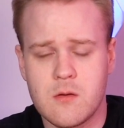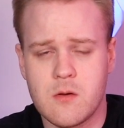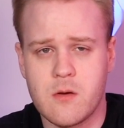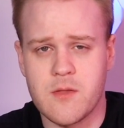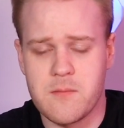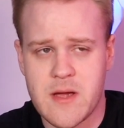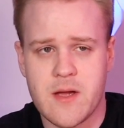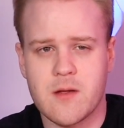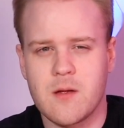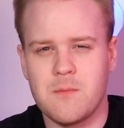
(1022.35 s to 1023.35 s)
on the
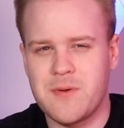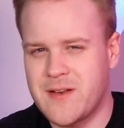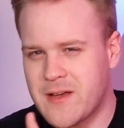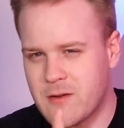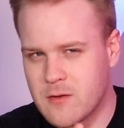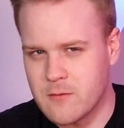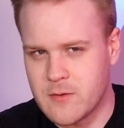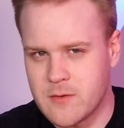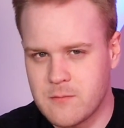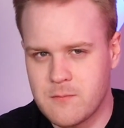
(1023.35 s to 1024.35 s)
Mac, but not all of
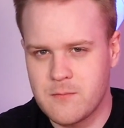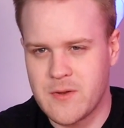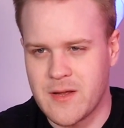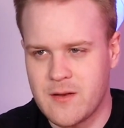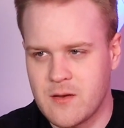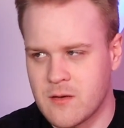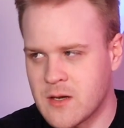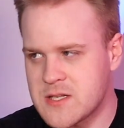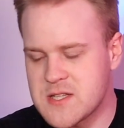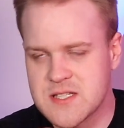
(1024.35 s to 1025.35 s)
it, and
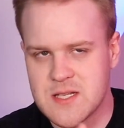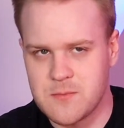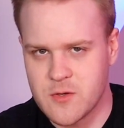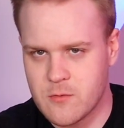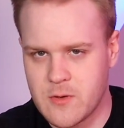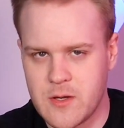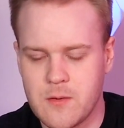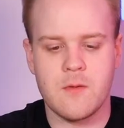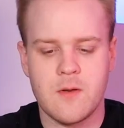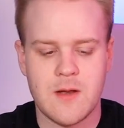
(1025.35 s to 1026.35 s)
not to the same degree.
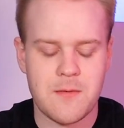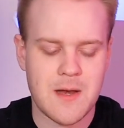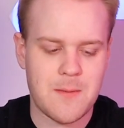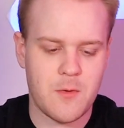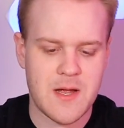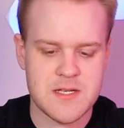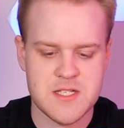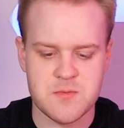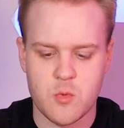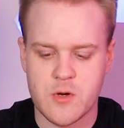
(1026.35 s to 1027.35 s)
Now that Apple has
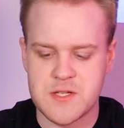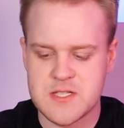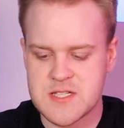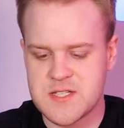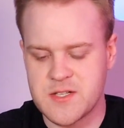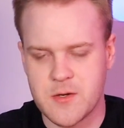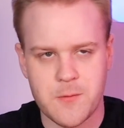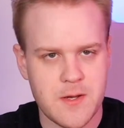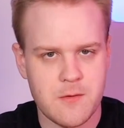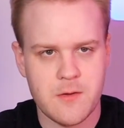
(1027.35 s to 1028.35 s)
this more consistent and
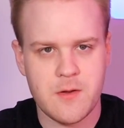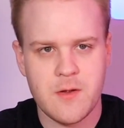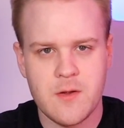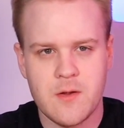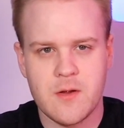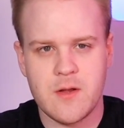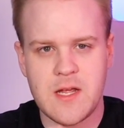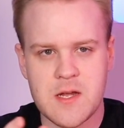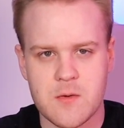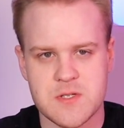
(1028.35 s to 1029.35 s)
coherent
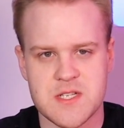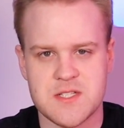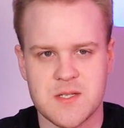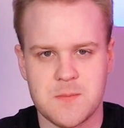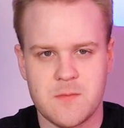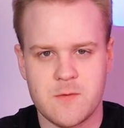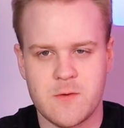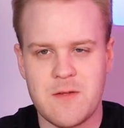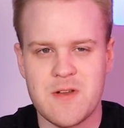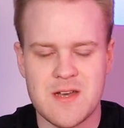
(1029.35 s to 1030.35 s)
ecosystem for
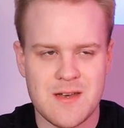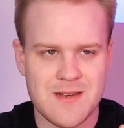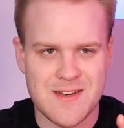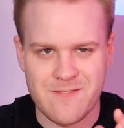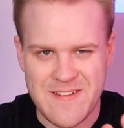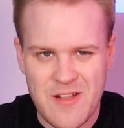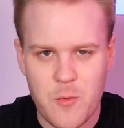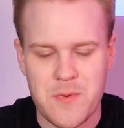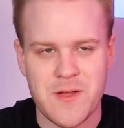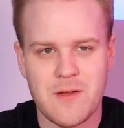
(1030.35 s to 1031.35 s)
even
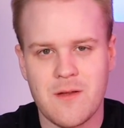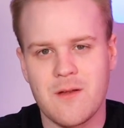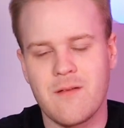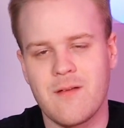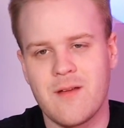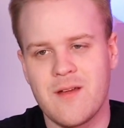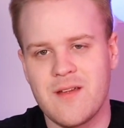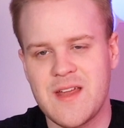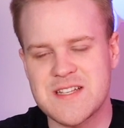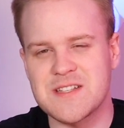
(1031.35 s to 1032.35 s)
developing,
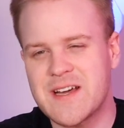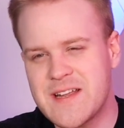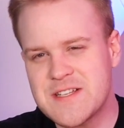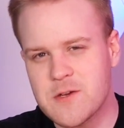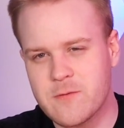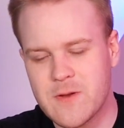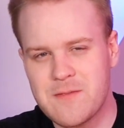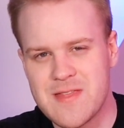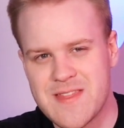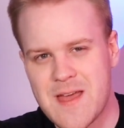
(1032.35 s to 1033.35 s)
it's a lot easier for
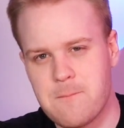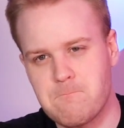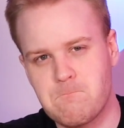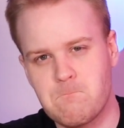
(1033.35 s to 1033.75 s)
even them